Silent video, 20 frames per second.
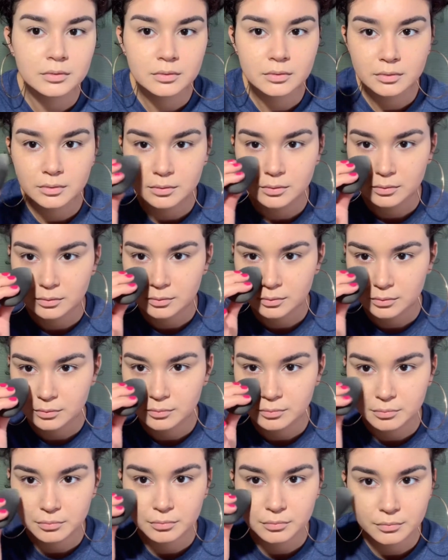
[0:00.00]

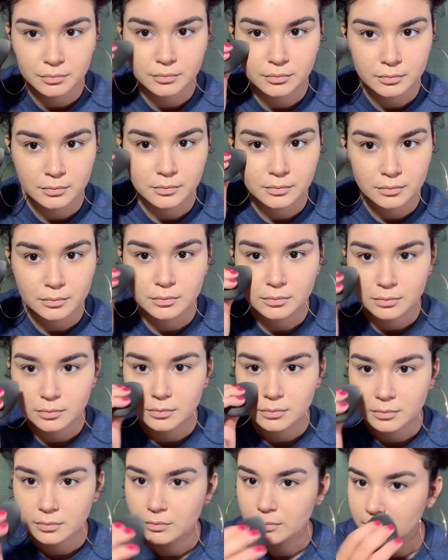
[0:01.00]

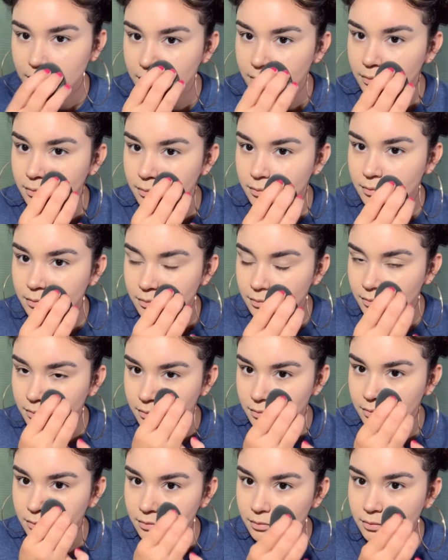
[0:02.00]

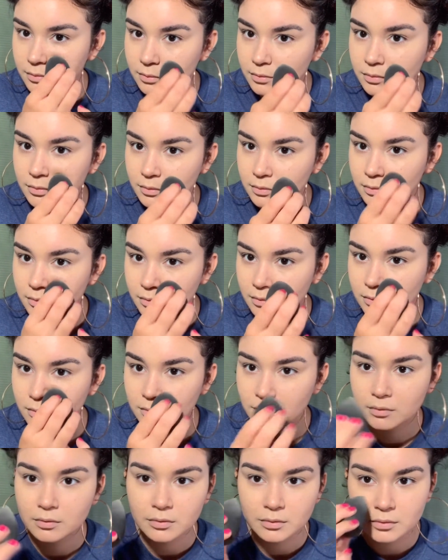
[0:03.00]

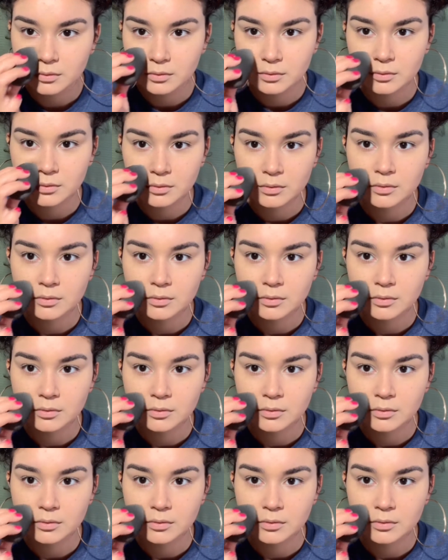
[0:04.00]
Nobody speaks.